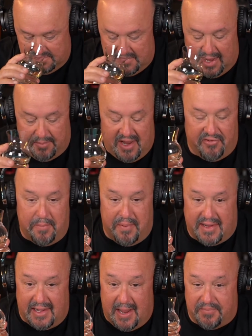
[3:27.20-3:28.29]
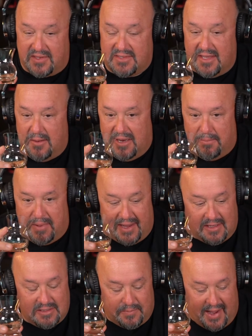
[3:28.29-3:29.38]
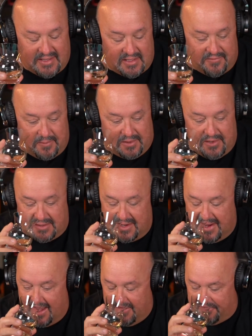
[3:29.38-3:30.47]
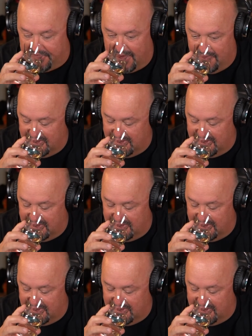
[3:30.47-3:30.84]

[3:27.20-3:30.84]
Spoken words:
I'm definitely picking up the cinnamon and baking spices from the cooked agave up front,